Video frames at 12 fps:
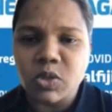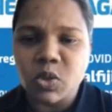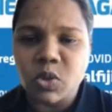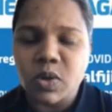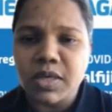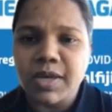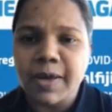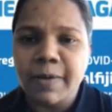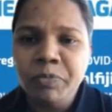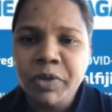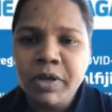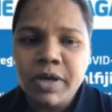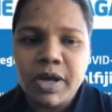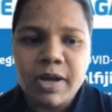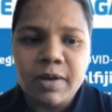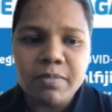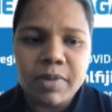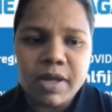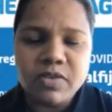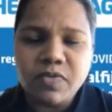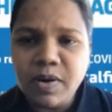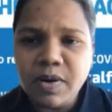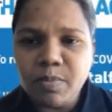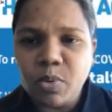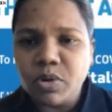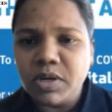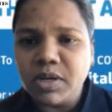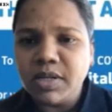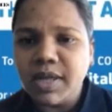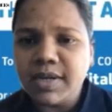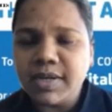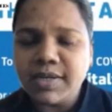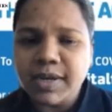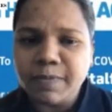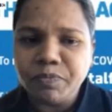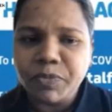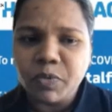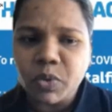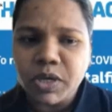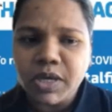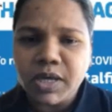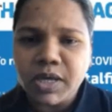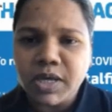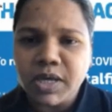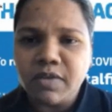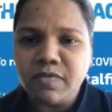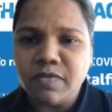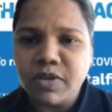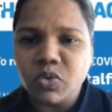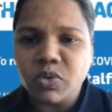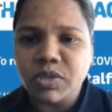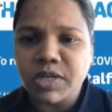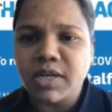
So I think it's very important that we individuals